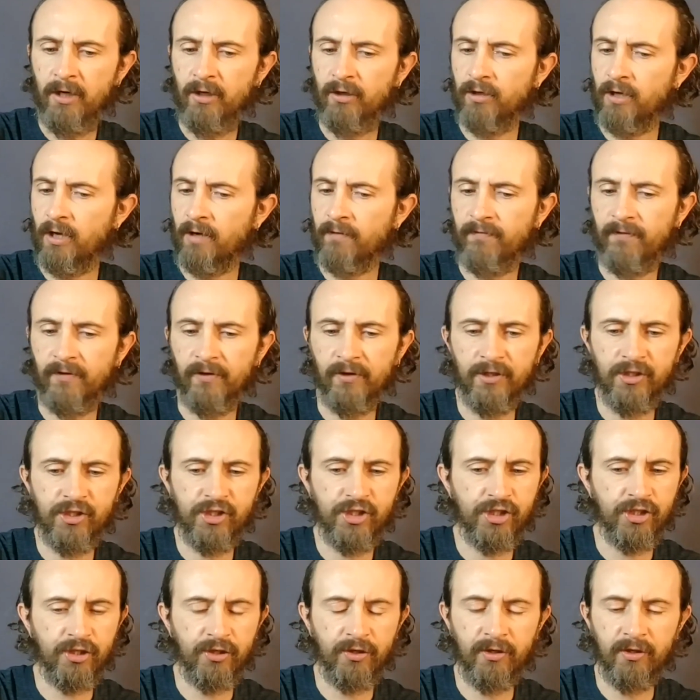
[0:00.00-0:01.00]
You're not very
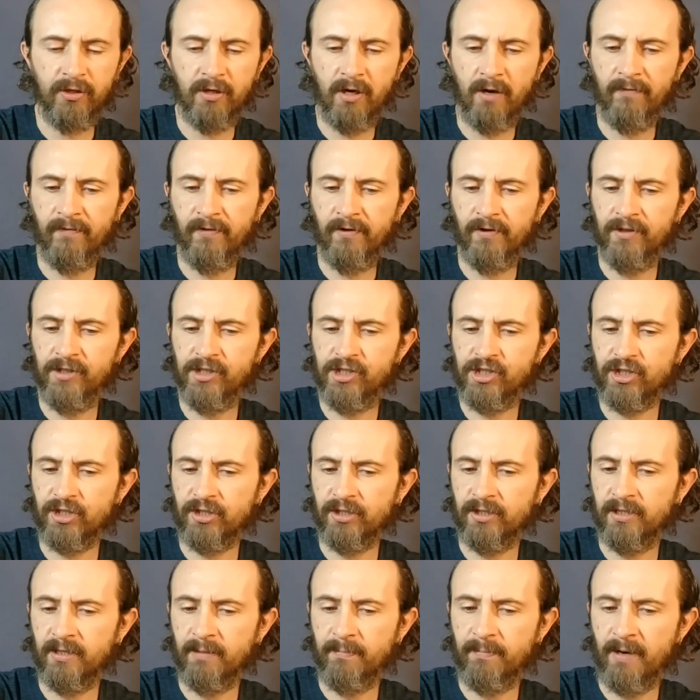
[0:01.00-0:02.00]
sure, you're not very
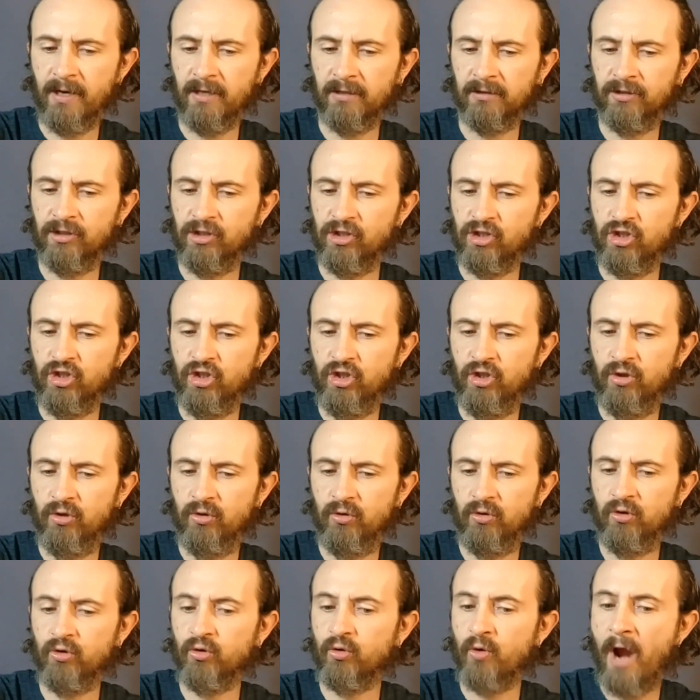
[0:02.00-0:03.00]
certain about this
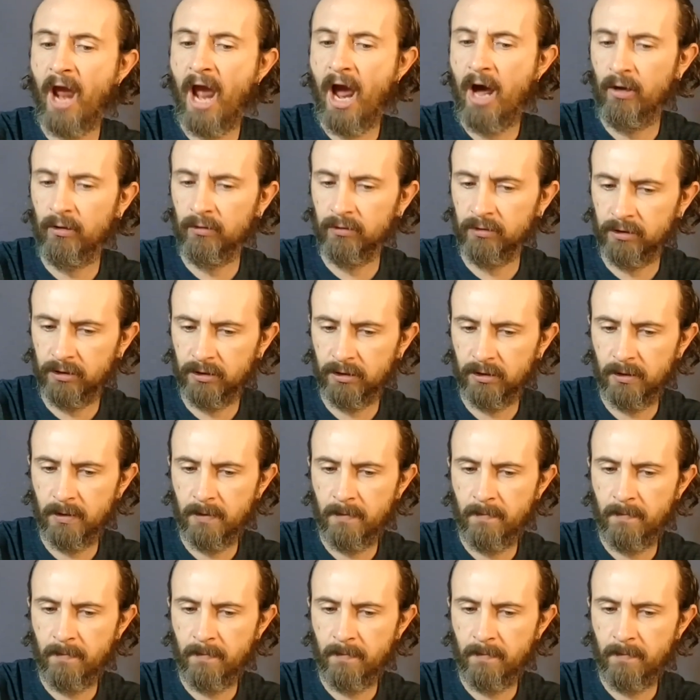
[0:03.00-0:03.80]
new ground.